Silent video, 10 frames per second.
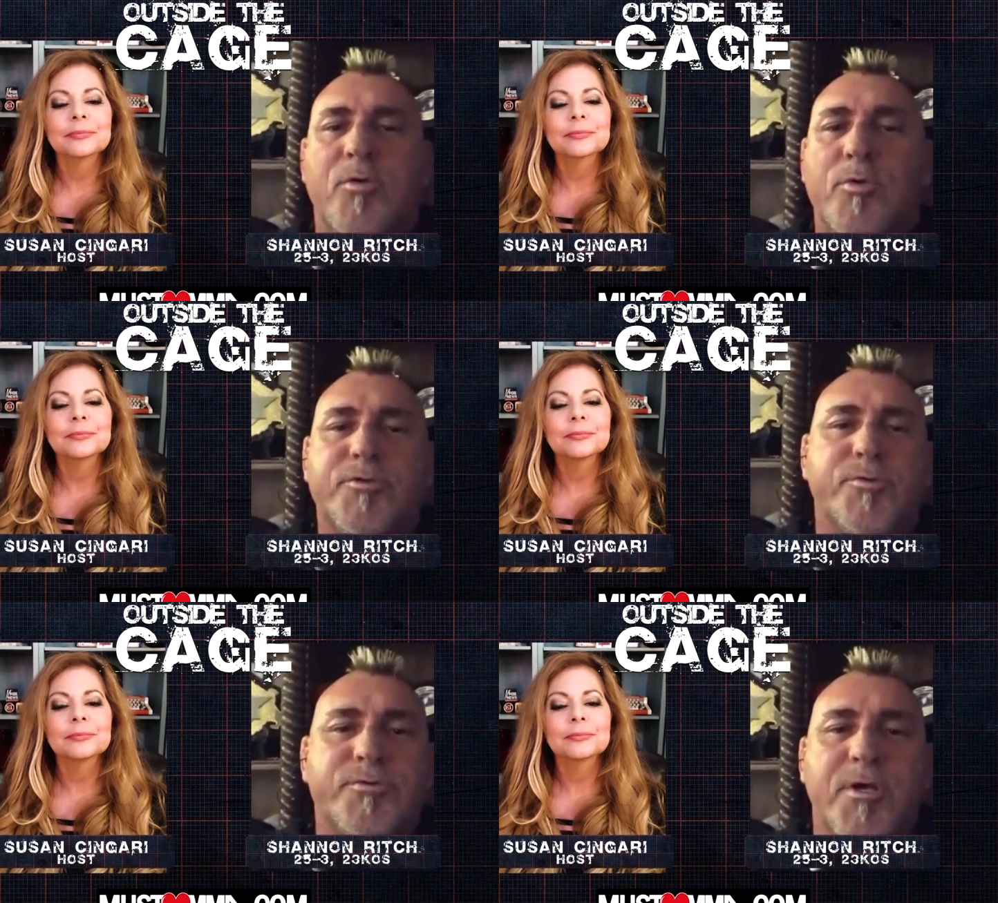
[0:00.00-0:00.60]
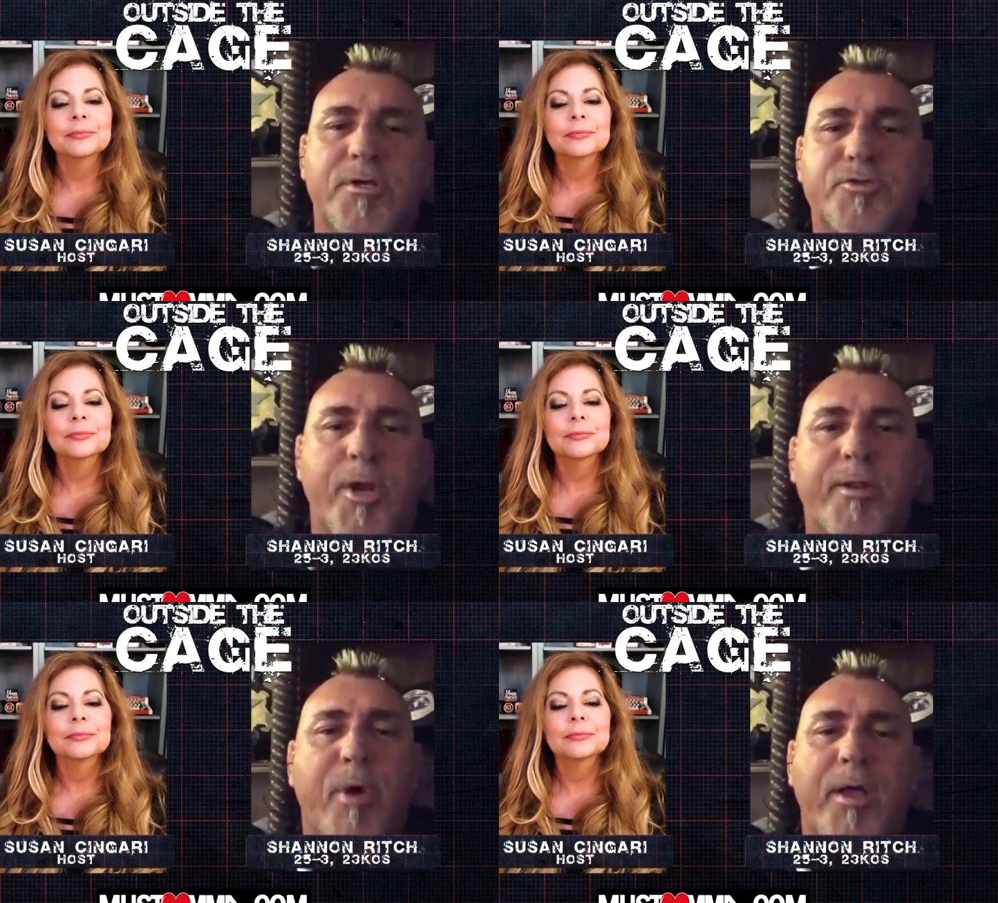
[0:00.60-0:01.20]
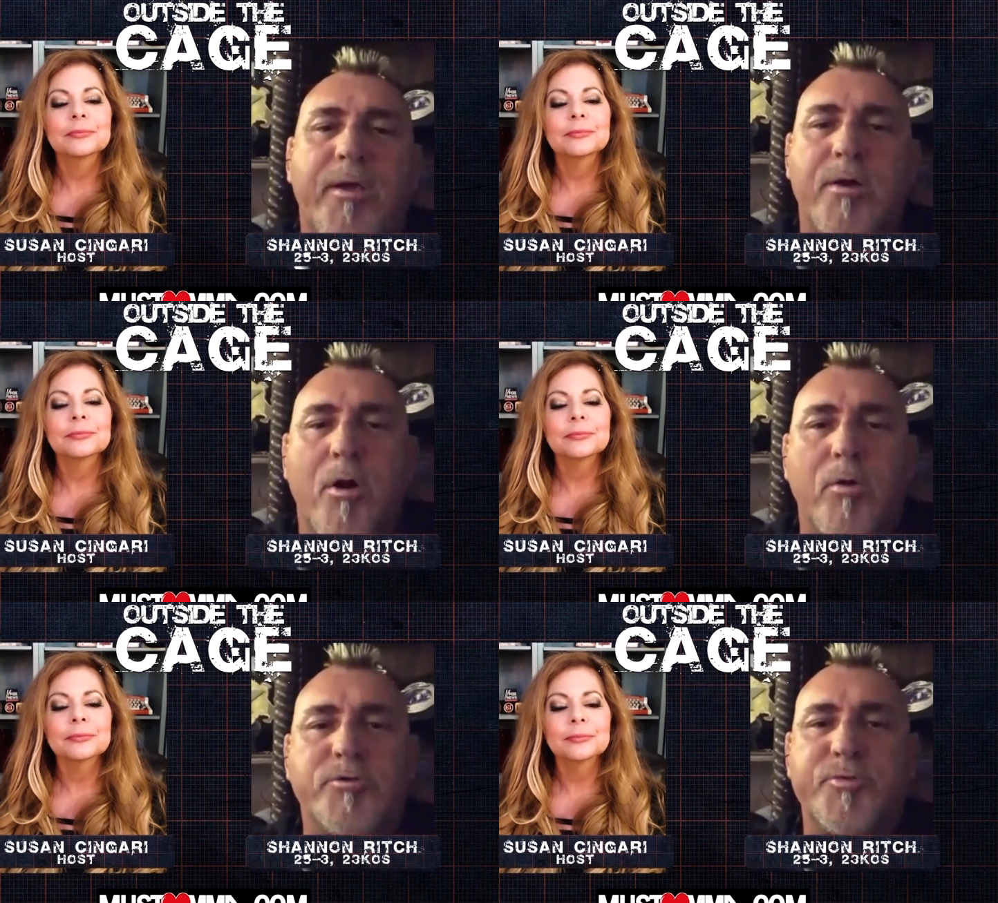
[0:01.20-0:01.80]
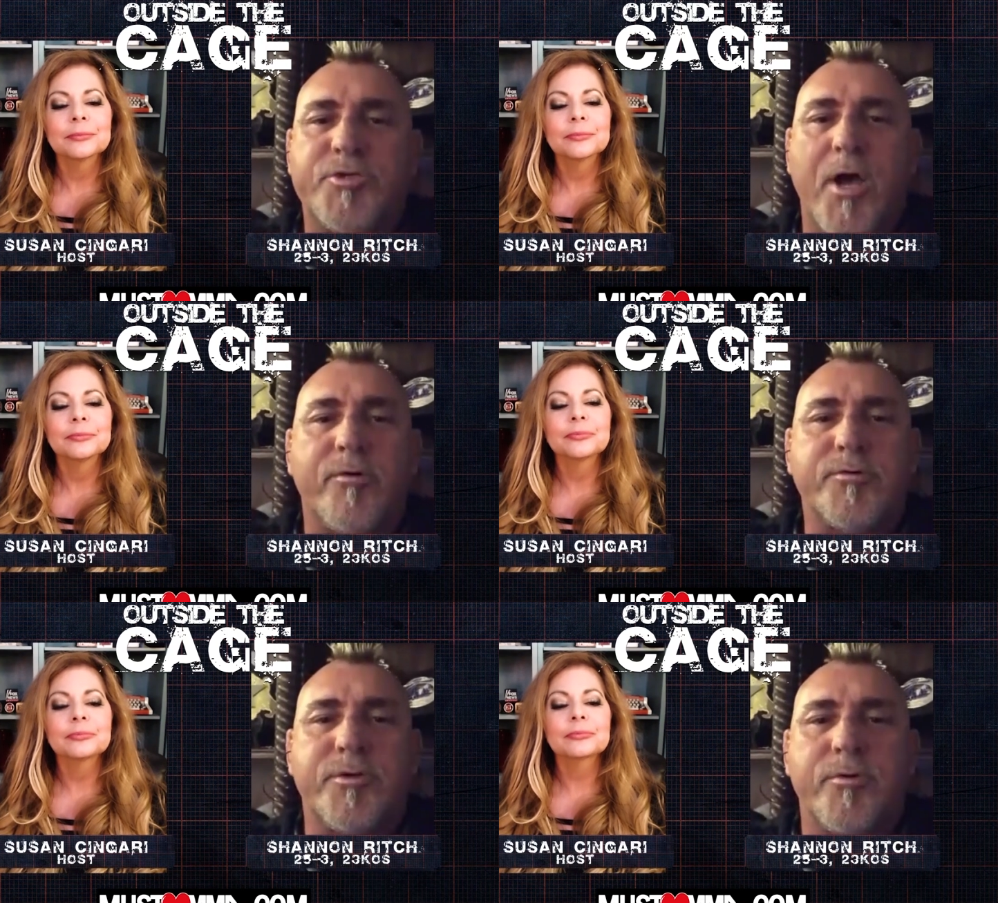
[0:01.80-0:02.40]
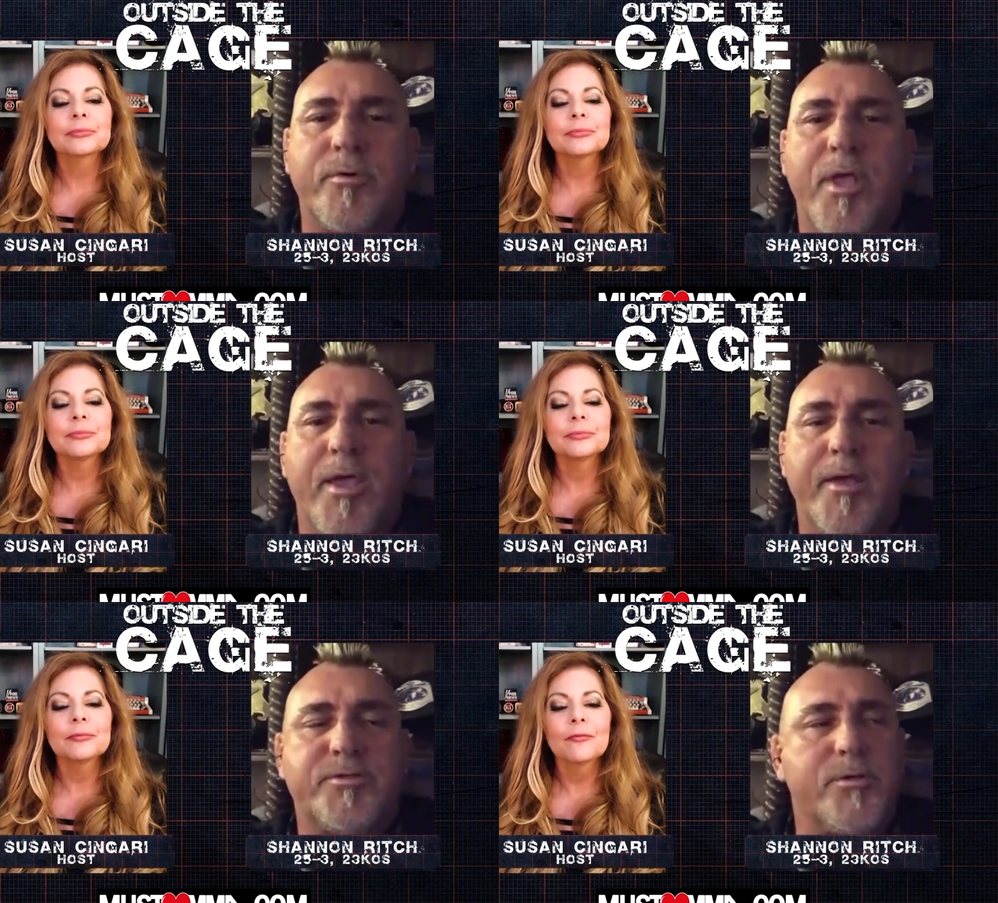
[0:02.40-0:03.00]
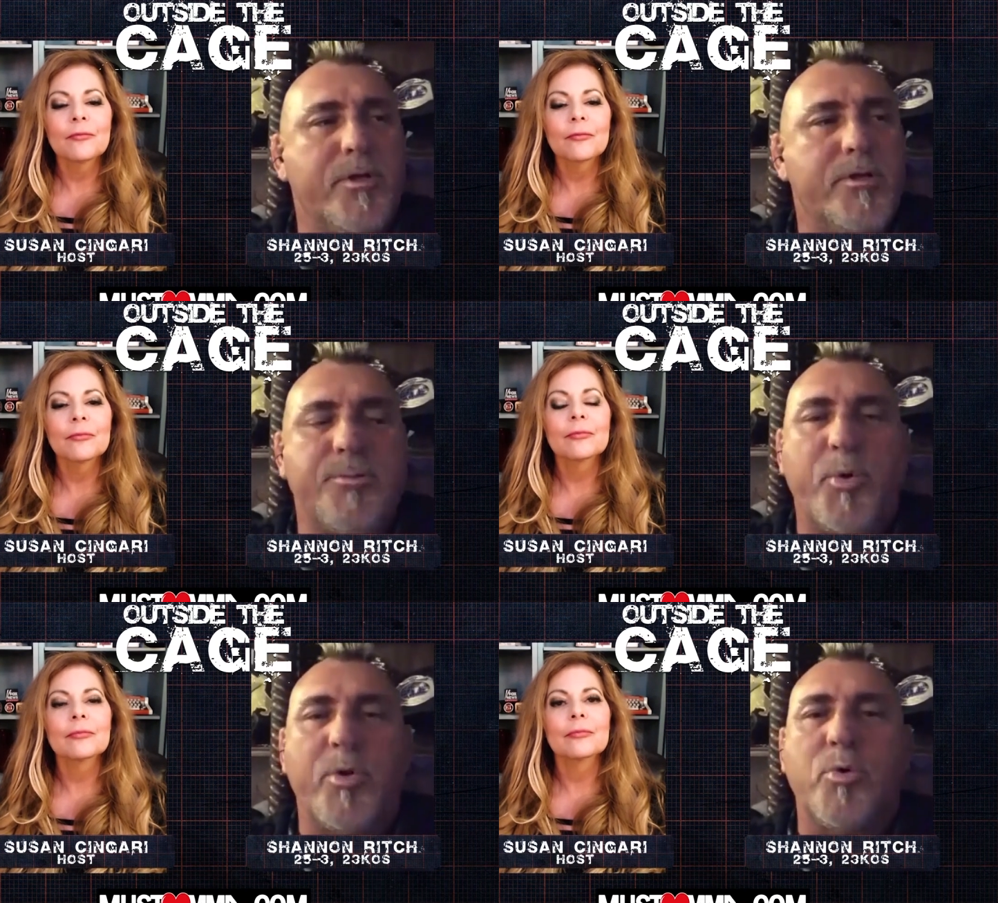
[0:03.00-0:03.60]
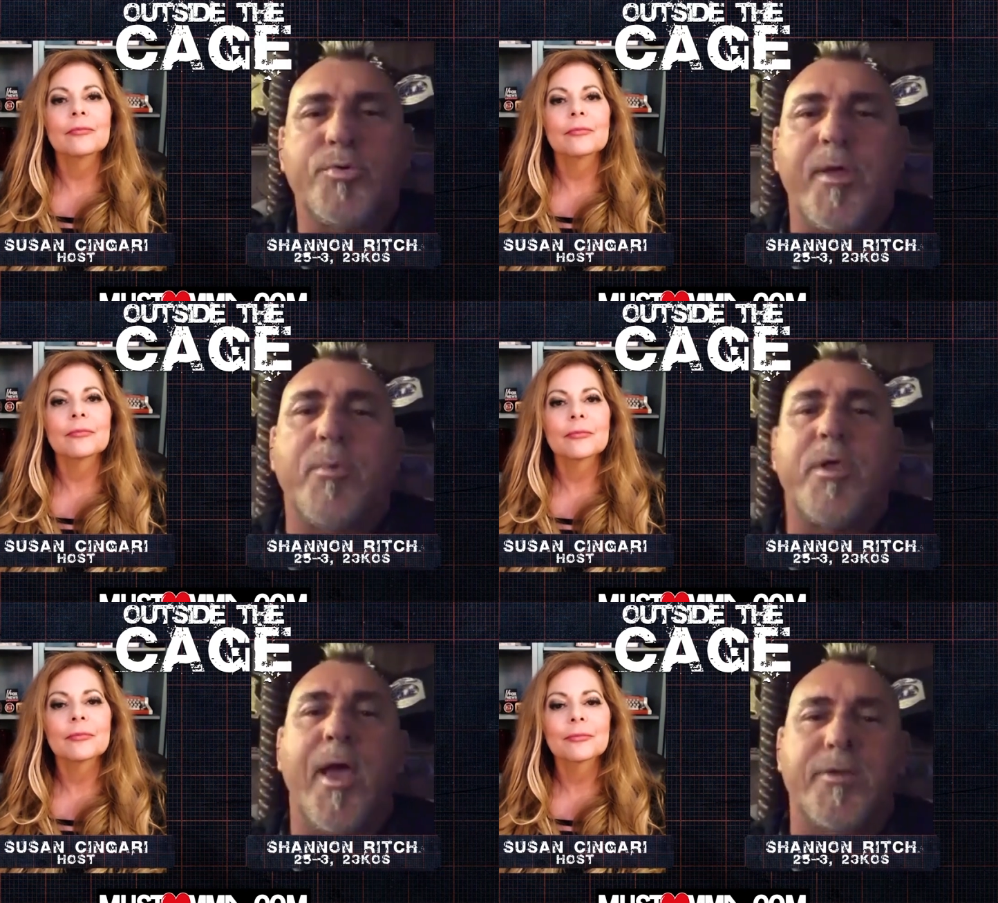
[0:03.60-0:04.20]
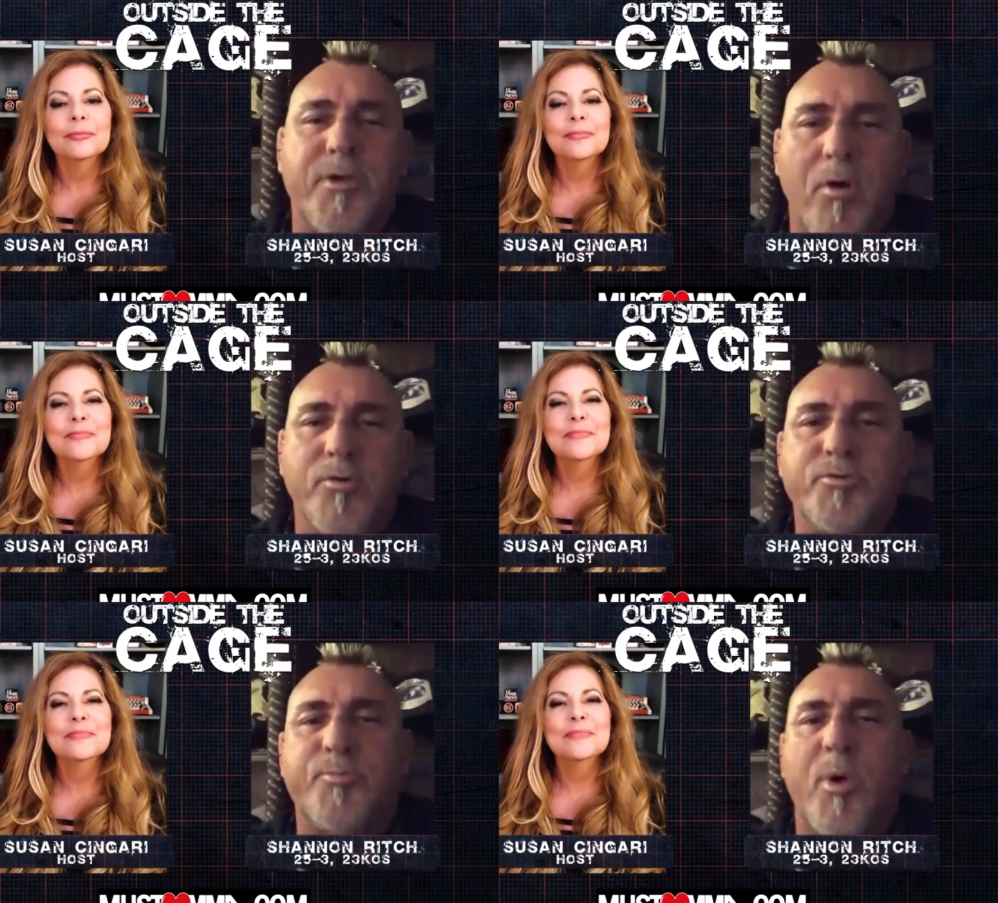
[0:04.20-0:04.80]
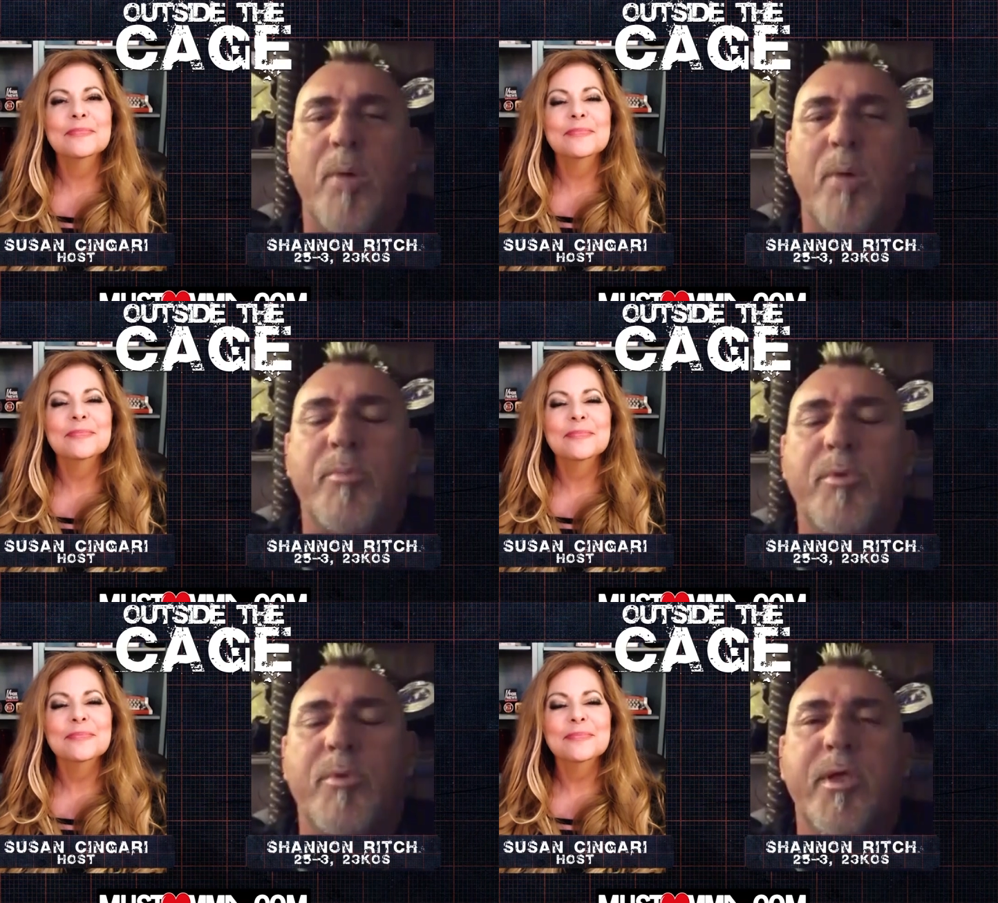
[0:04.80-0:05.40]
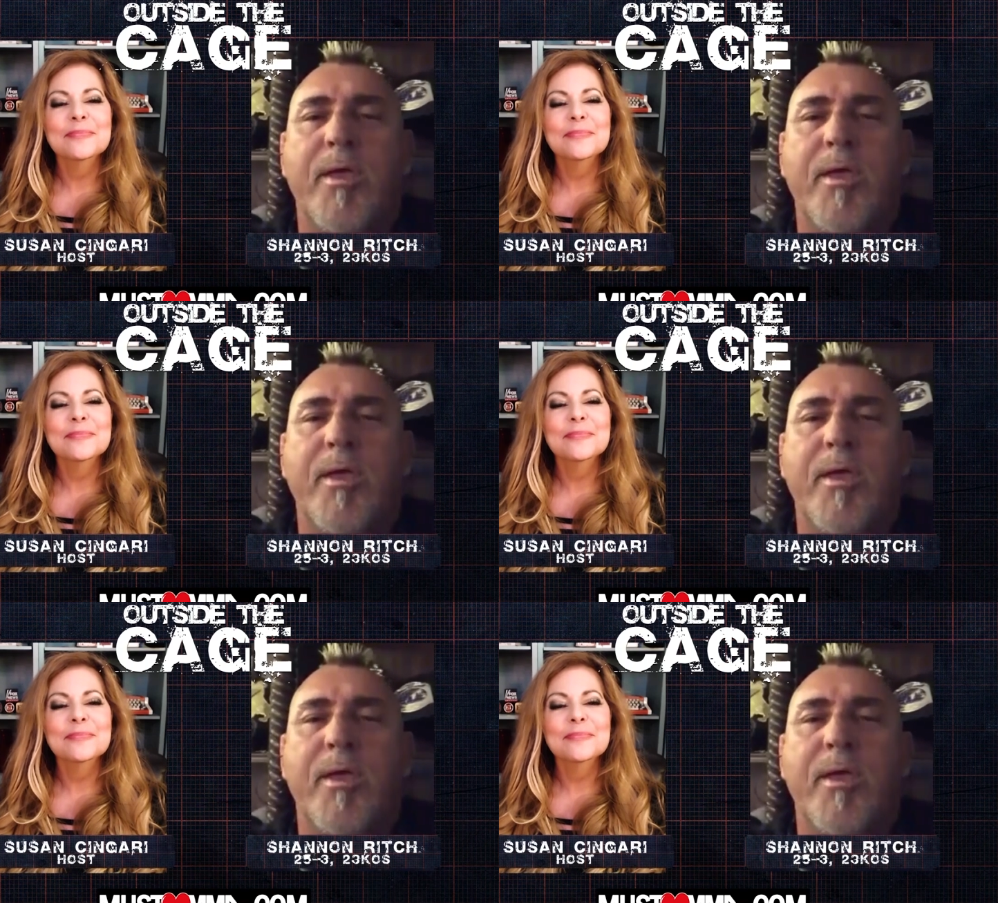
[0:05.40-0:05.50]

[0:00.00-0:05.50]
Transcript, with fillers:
Speaker 1: Chuck Norris was uh, trained by uh, Carlos Machado. So it's a it's a pretty cool thing. But yeah, Carlos is probably